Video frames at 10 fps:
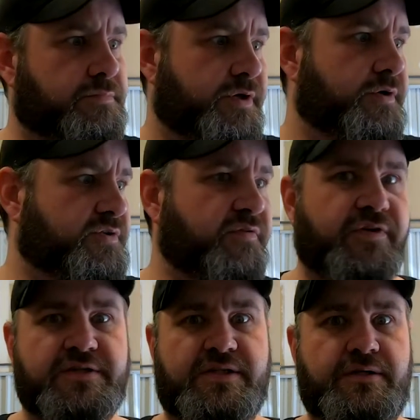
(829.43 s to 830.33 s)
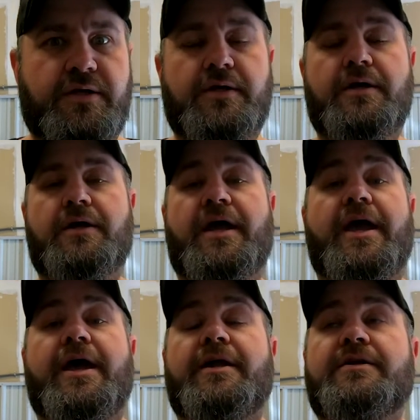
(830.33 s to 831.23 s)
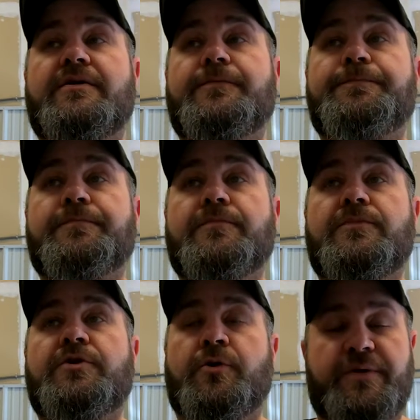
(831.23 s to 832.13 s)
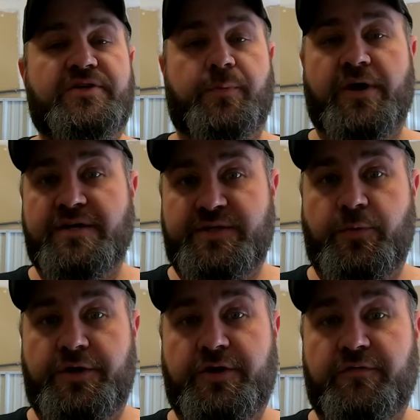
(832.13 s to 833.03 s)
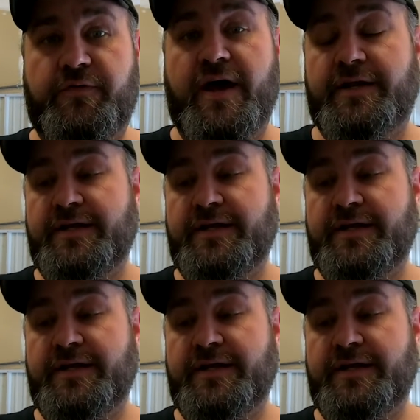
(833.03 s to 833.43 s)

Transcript: There goes a fuzzy. And you'll be surprised at what you can find.